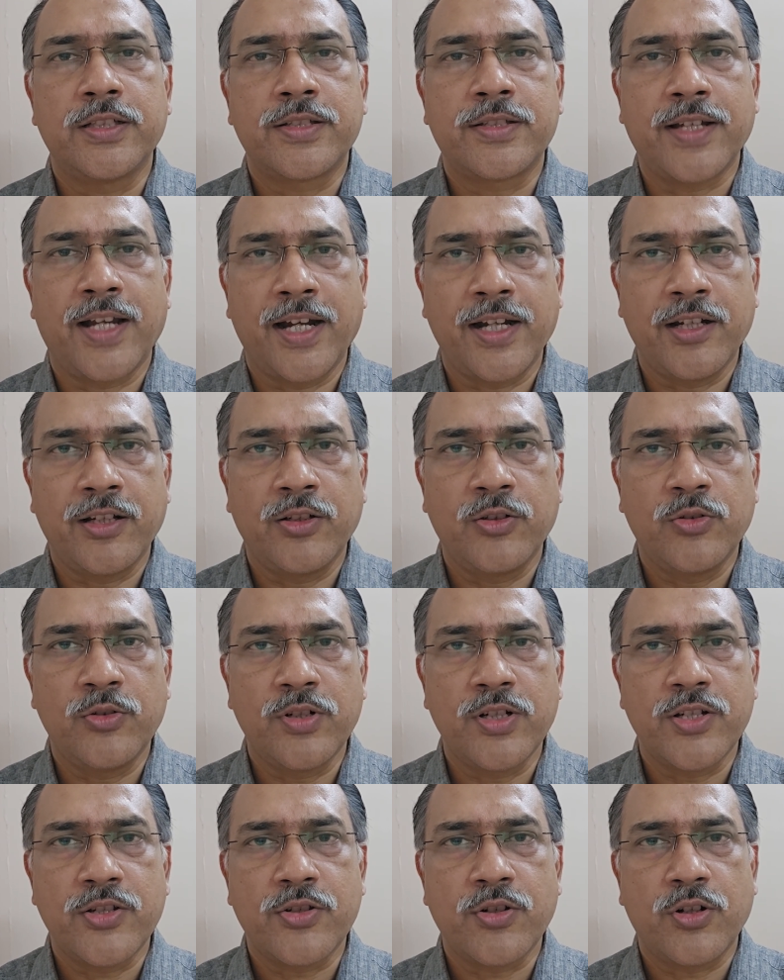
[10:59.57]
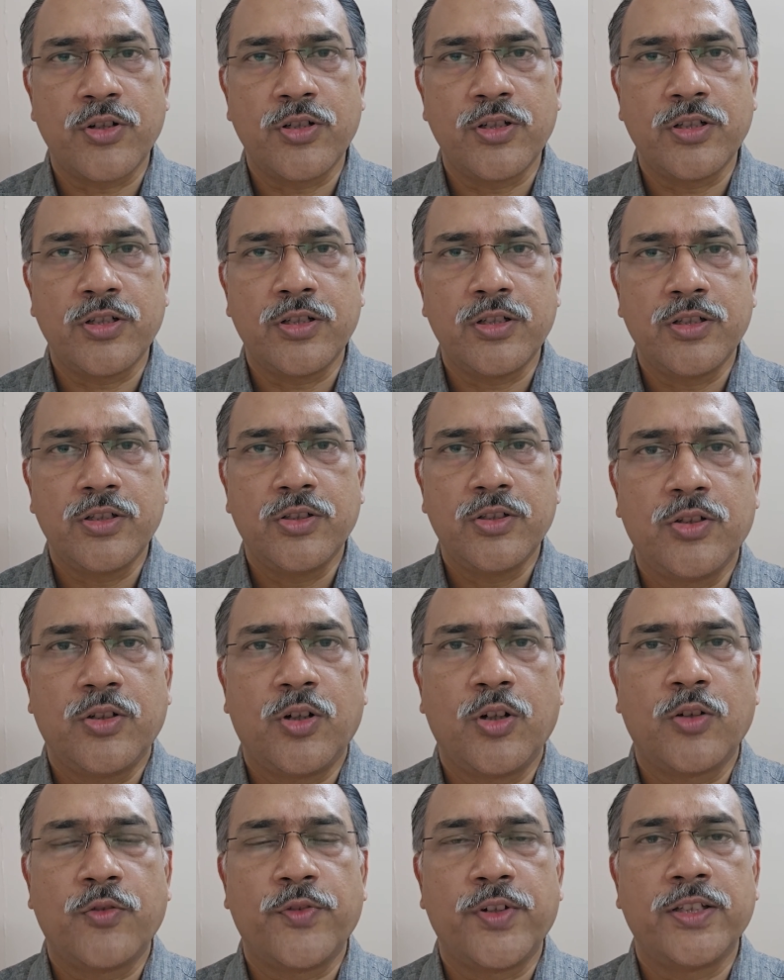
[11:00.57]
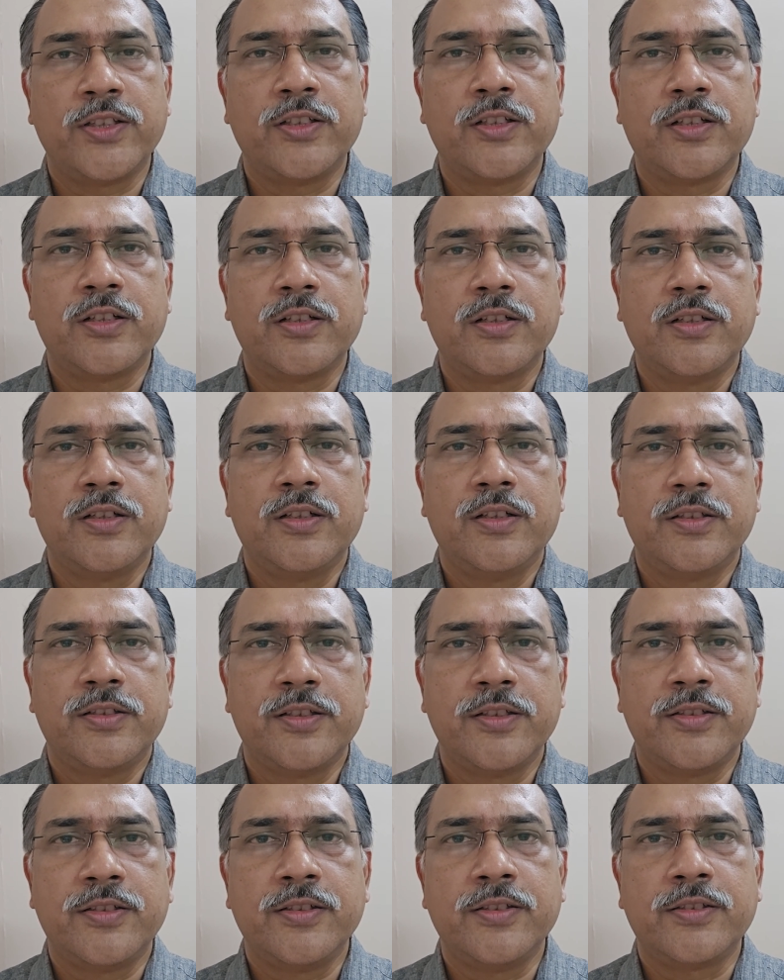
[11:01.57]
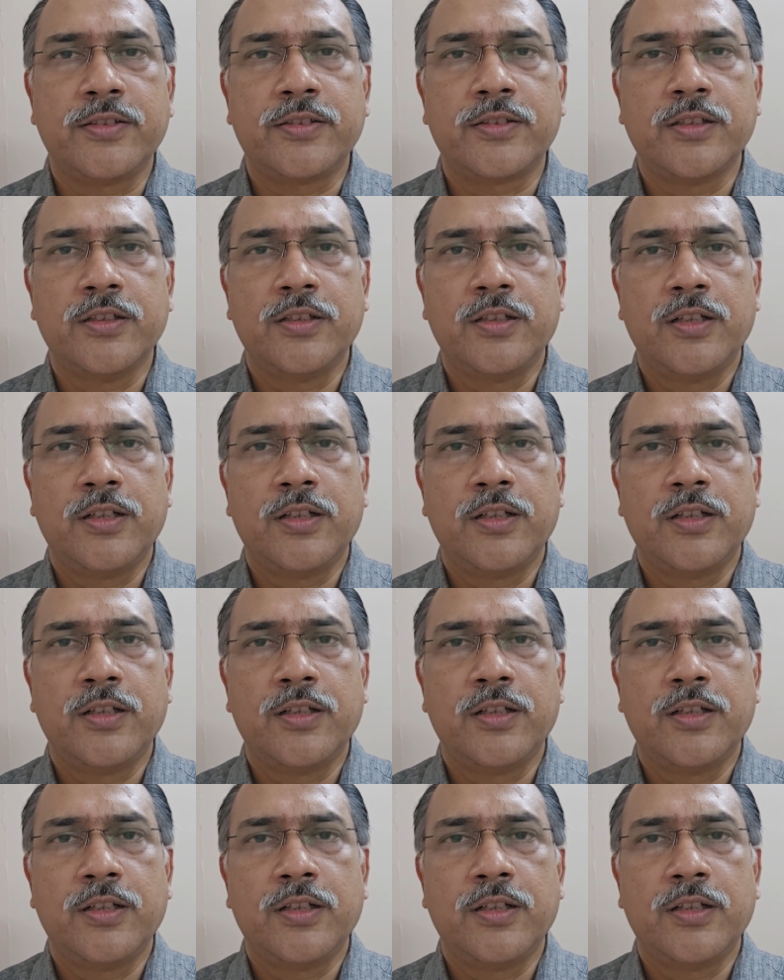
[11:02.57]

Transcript: standalone disorder or whether this is